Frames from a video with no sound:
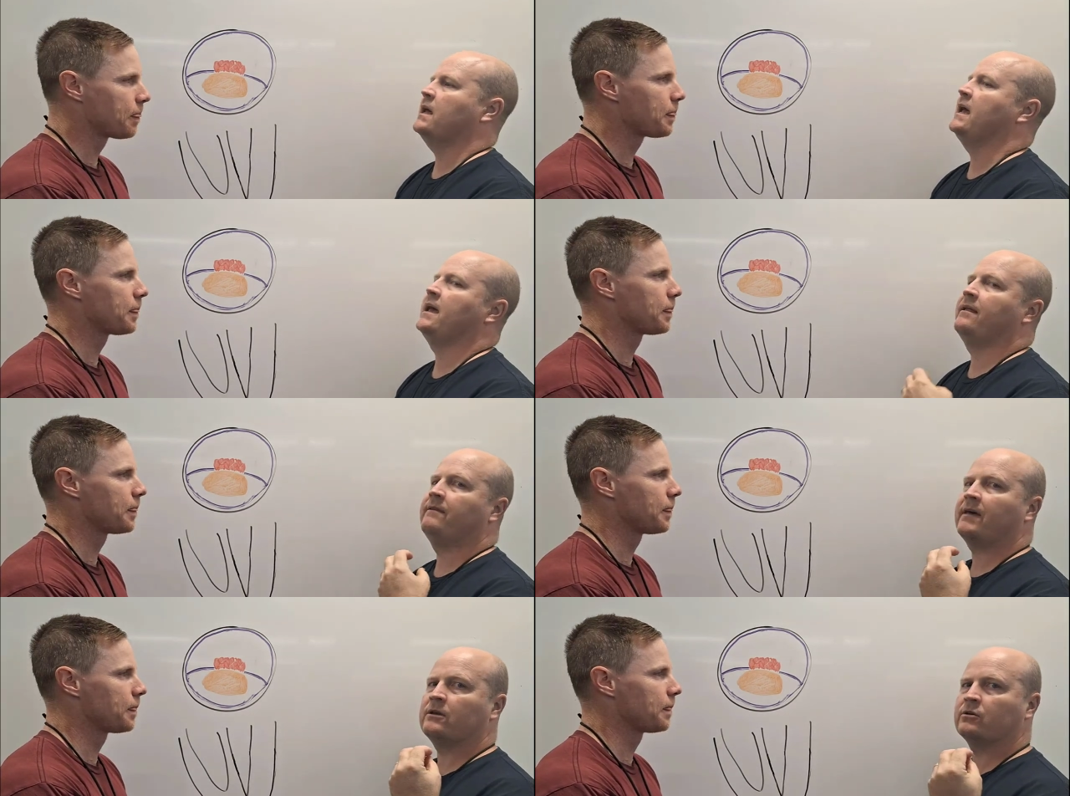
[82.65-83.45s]

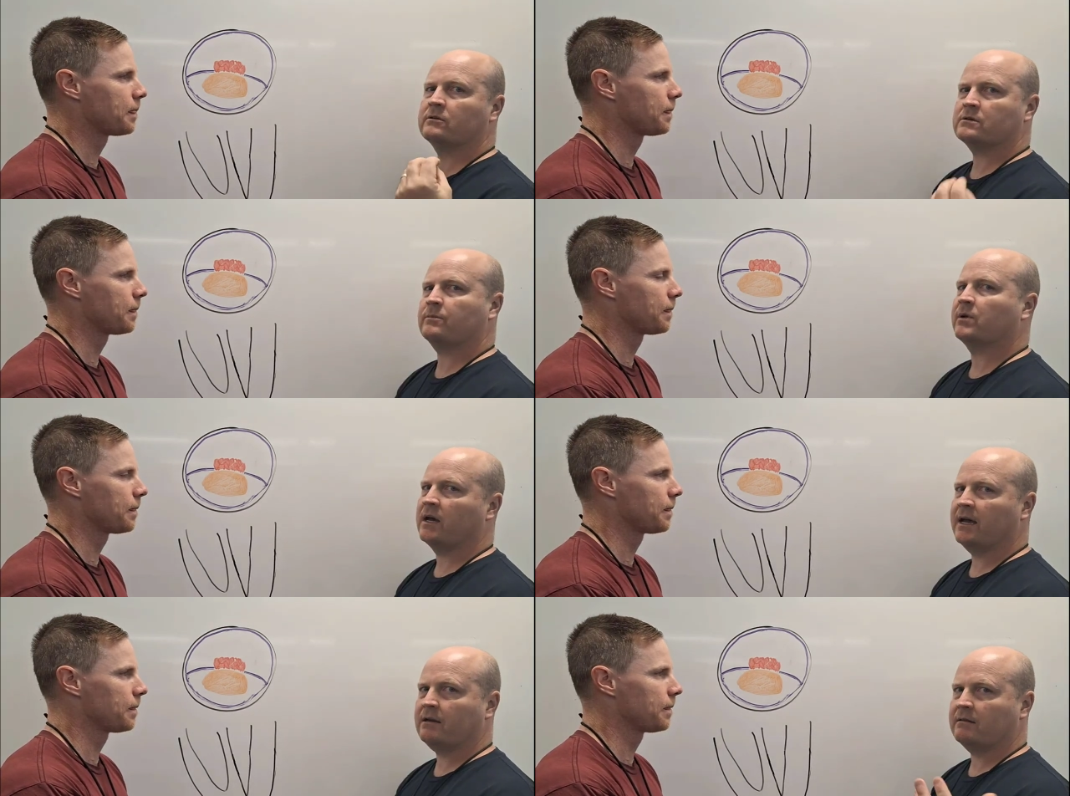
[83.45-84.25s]
Speaker 1: and they couldn't
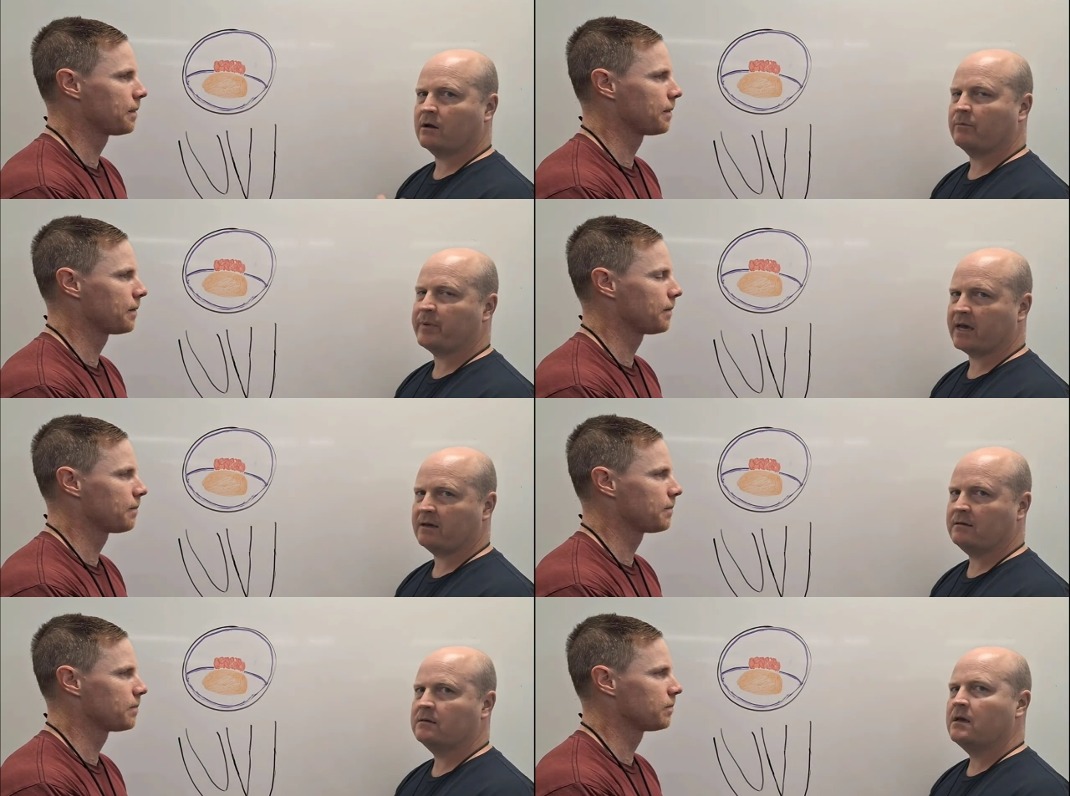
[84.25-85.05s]
supply it and they got
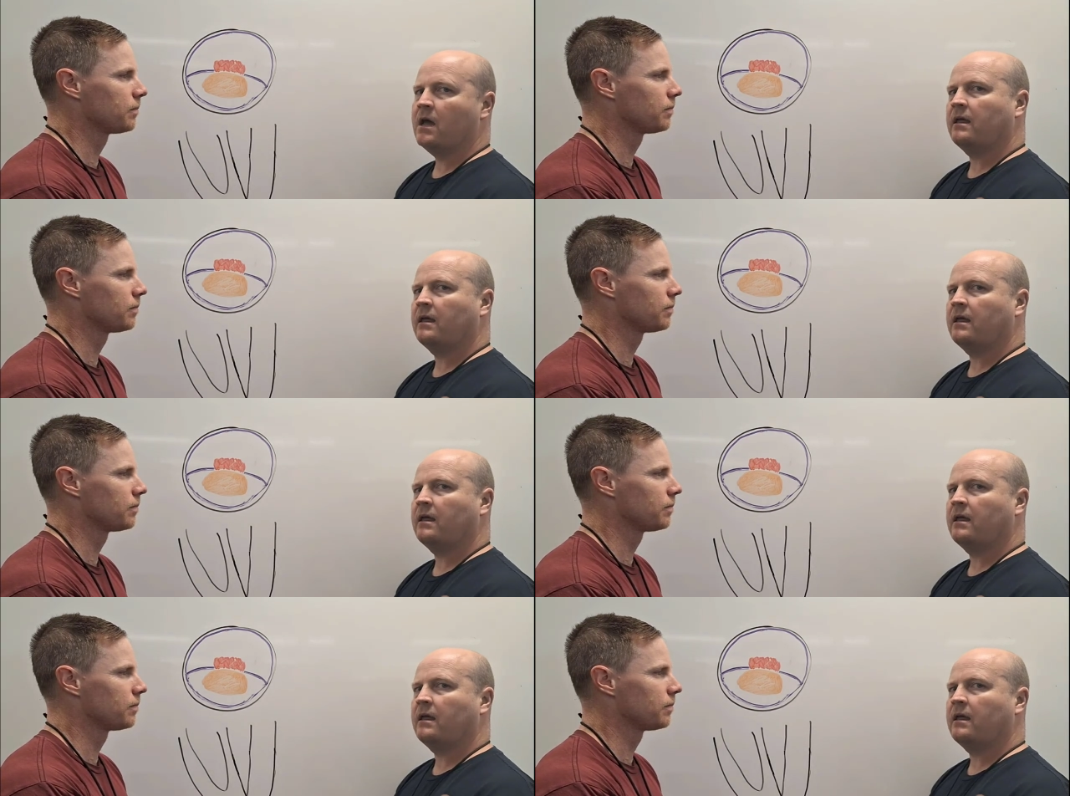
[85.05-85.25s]
pain.